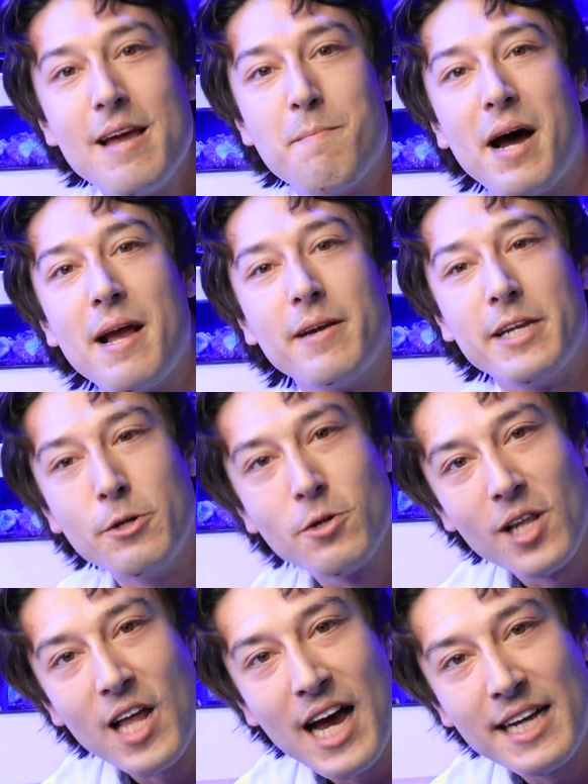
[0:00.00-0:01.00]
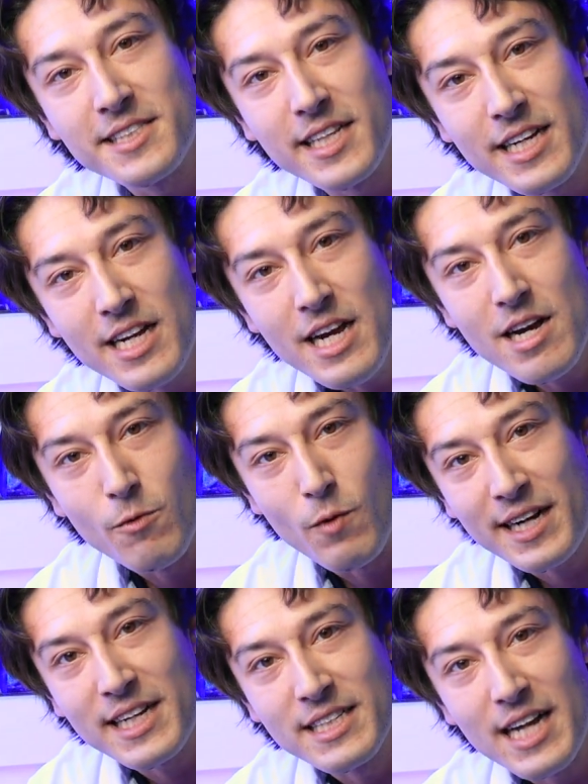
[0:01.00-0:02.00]
By utilizing,
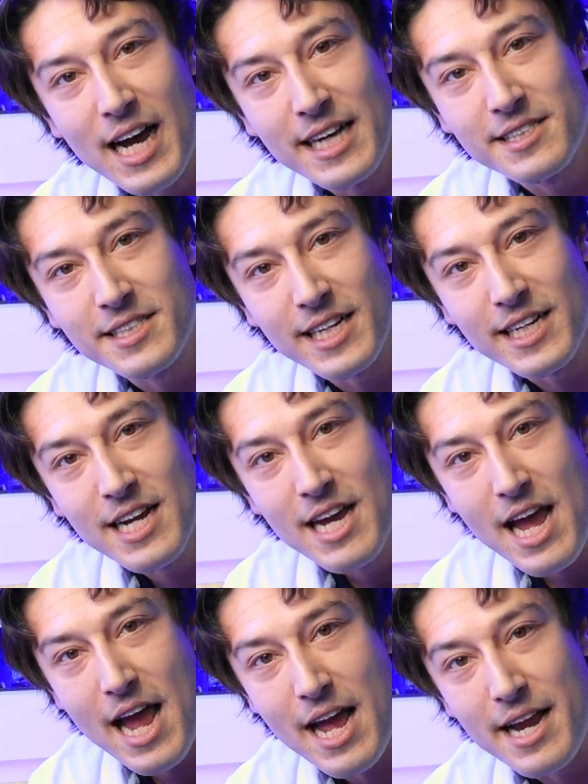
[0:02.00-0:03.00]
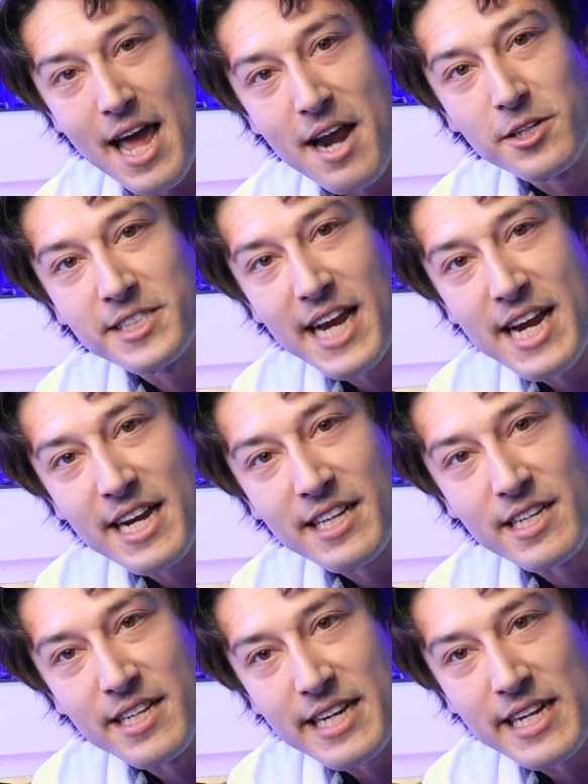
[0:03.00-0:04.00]
recognizing, and
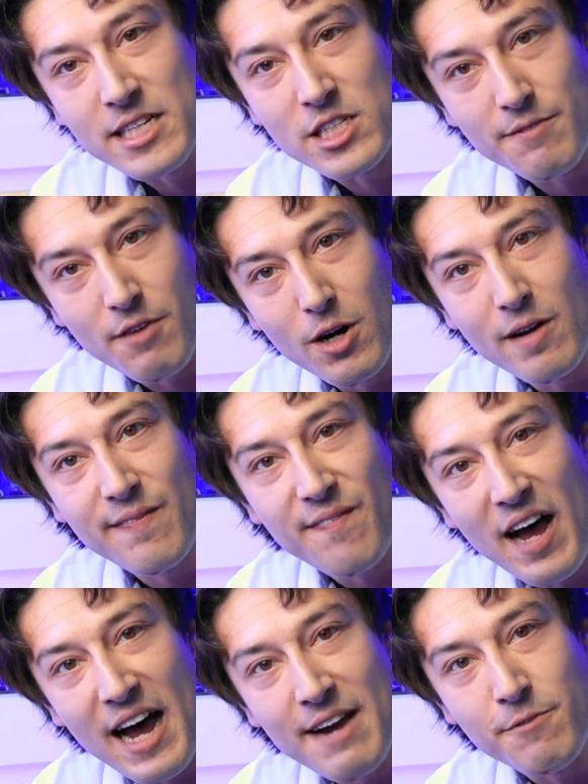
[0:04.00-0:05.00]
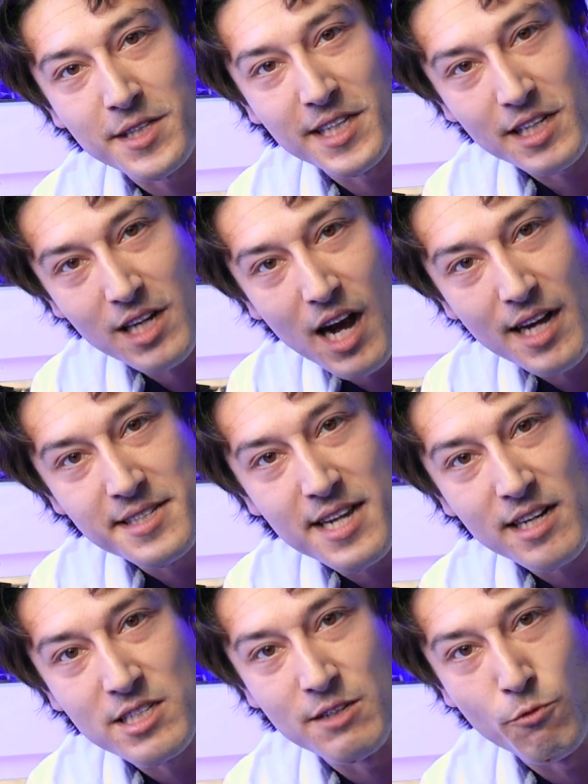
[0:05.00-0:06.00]
entertaining the needs of all 5 within the
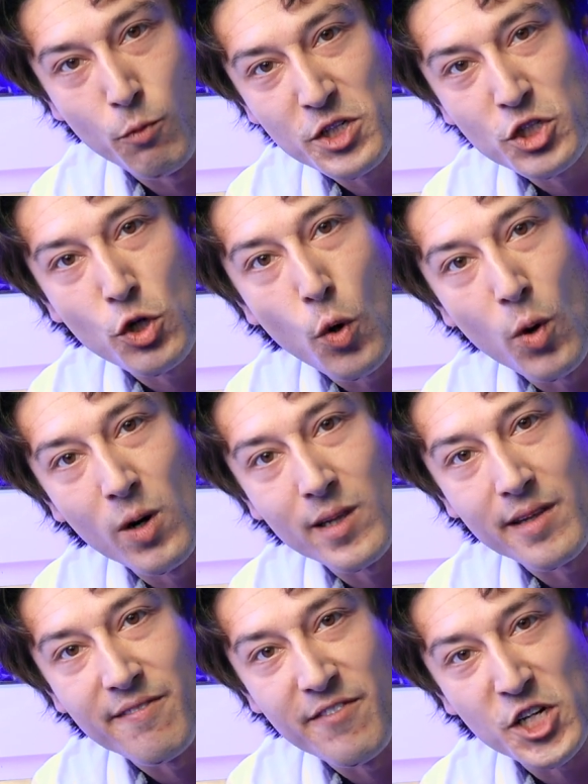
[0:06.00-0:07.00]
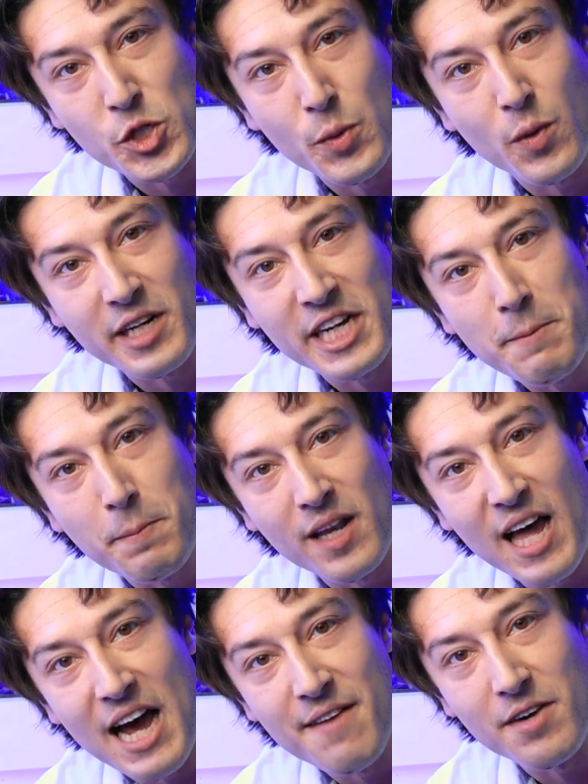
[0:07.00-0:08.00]
context of which coral and fish we want to keep
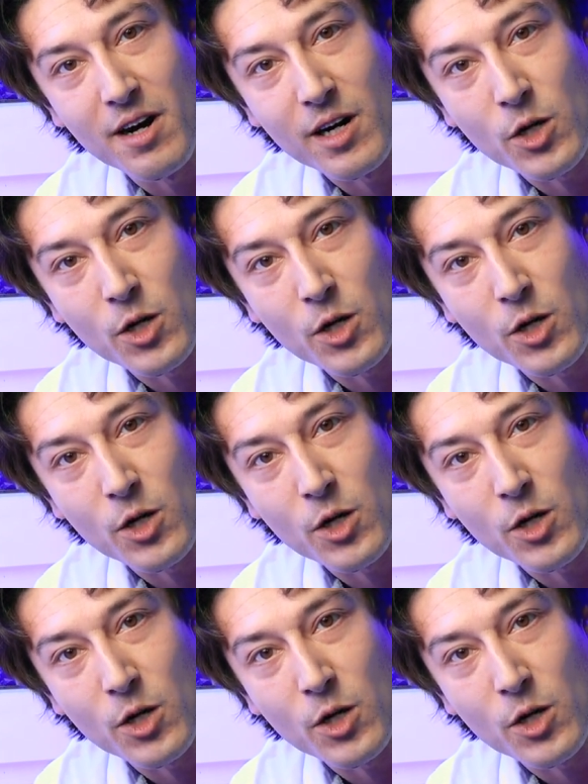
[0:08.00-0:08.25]
alive in our